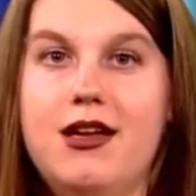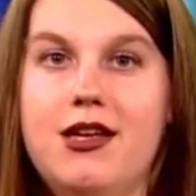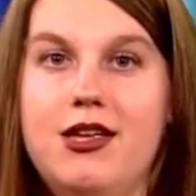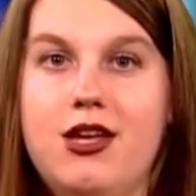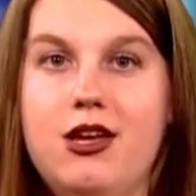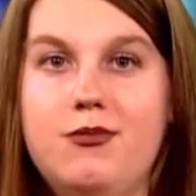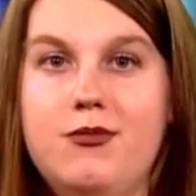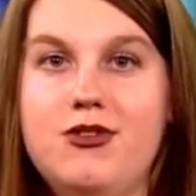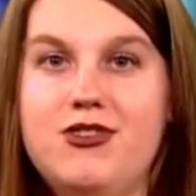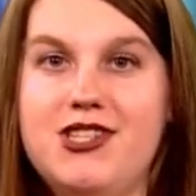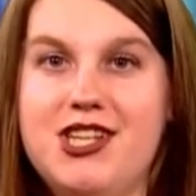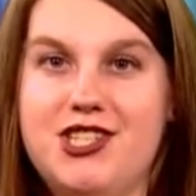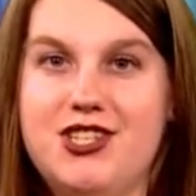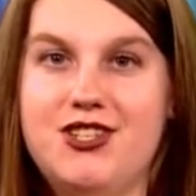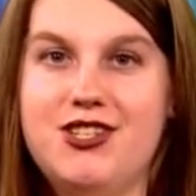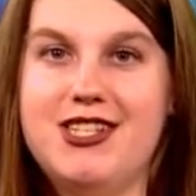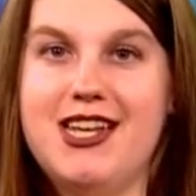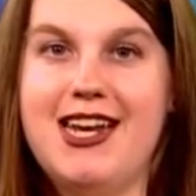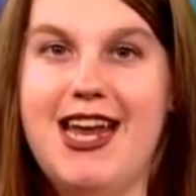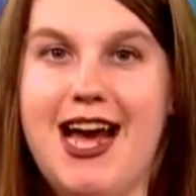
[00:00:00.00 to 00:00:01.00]
Young
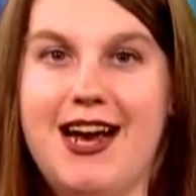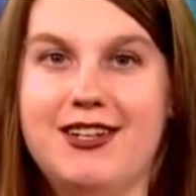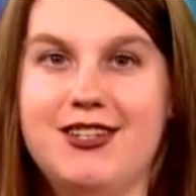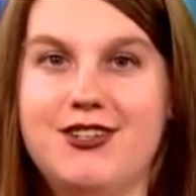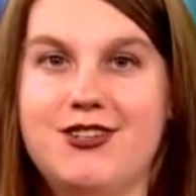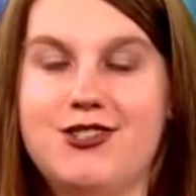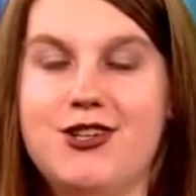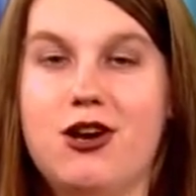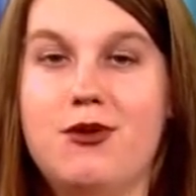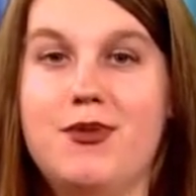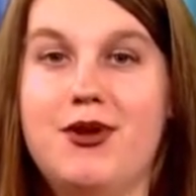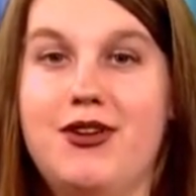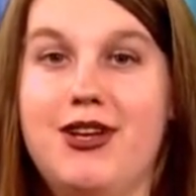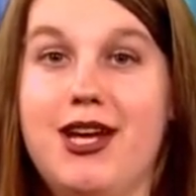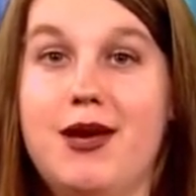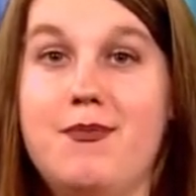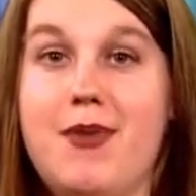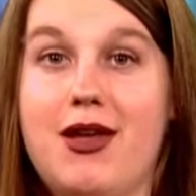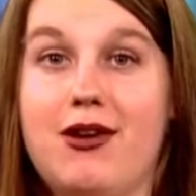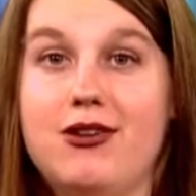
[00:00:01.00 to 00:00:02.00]
musicians and actors are building
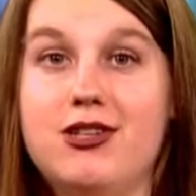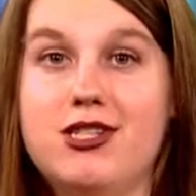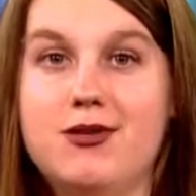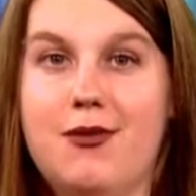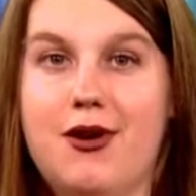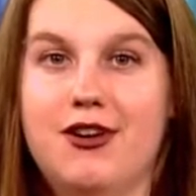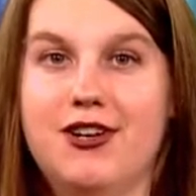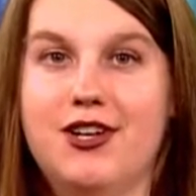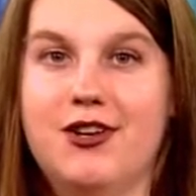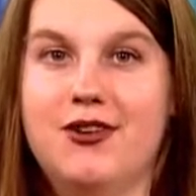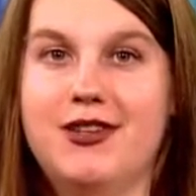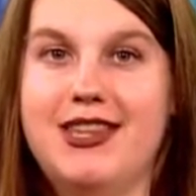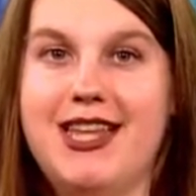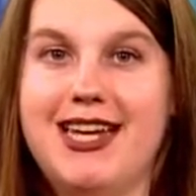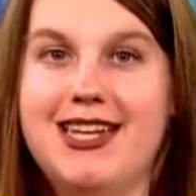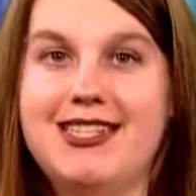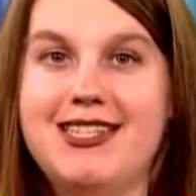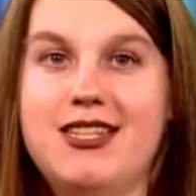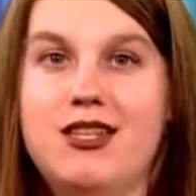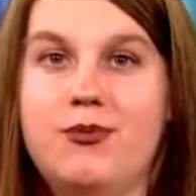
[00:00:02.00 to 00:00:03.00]
a better tomorrow
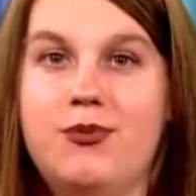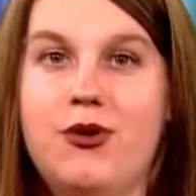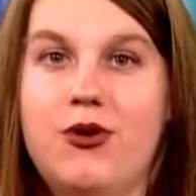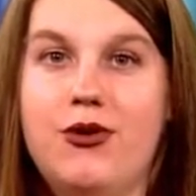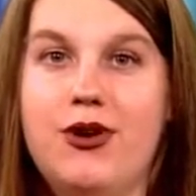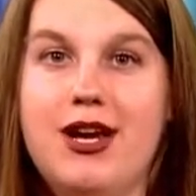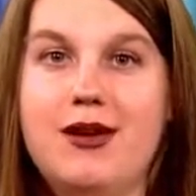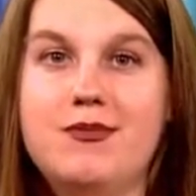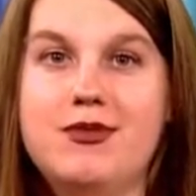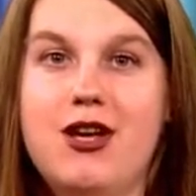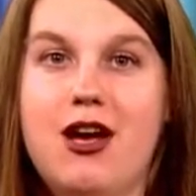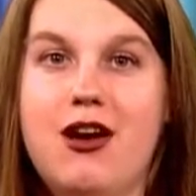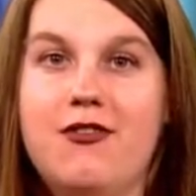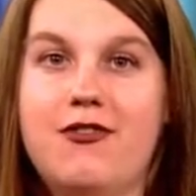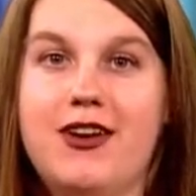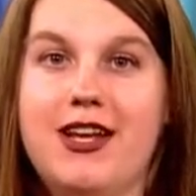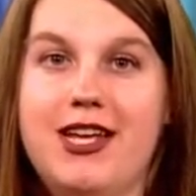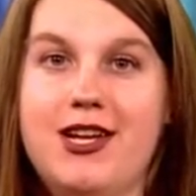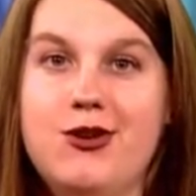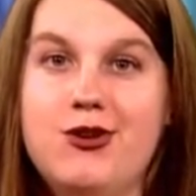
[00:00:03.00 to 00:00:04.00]
thanks to the programs
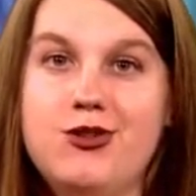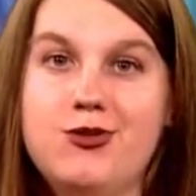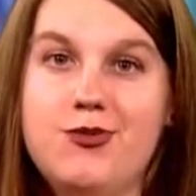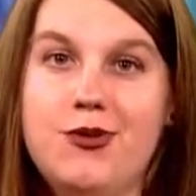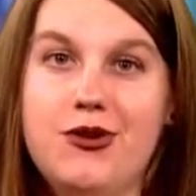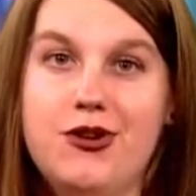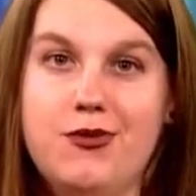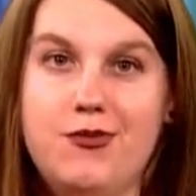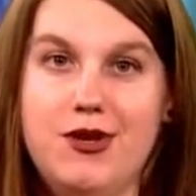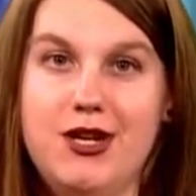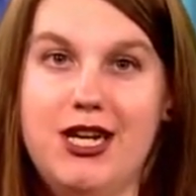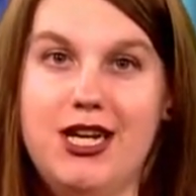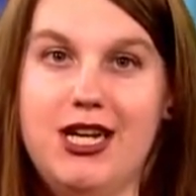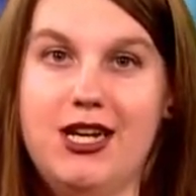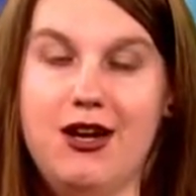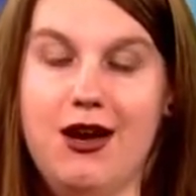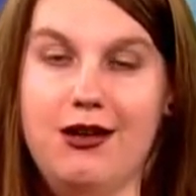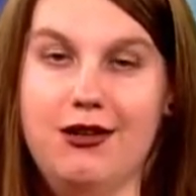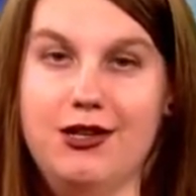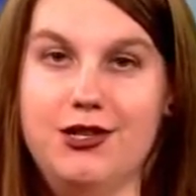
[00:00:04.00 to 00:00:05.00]
offered at Hillsborough Community
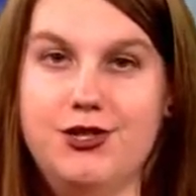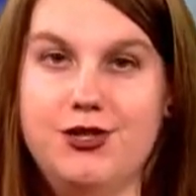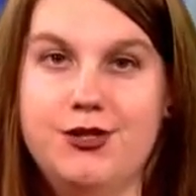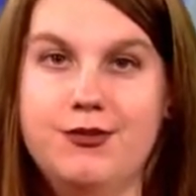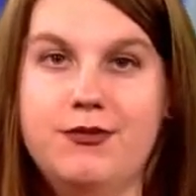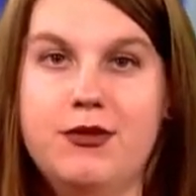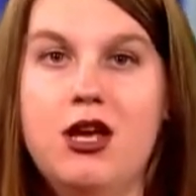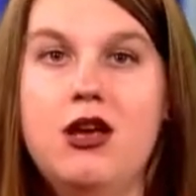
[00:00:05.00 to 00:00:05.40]
College.